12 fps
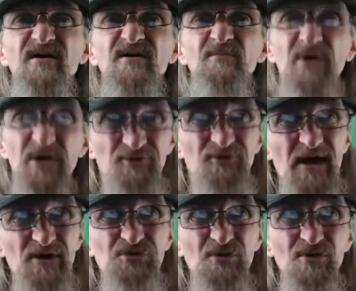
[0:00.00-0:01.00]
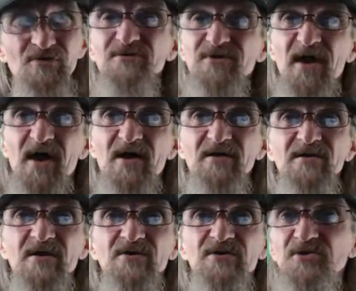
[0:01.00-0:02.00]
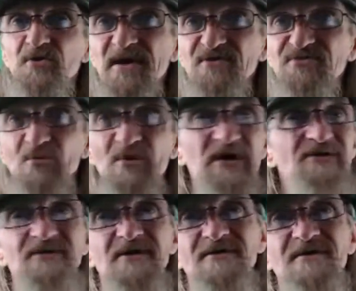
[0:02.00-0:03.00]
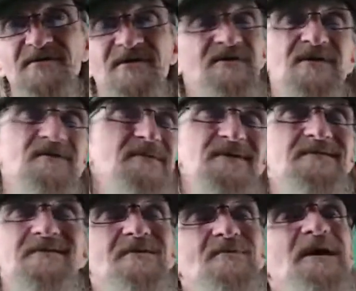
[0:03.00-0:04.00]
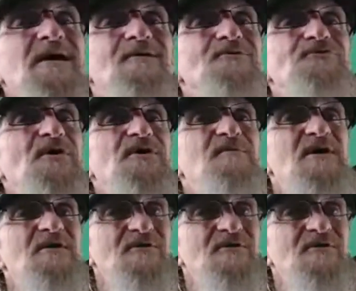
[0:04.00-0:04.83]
But you're that sure? Yeah. Can you answer? Well, no. We ain't gonna tell you about our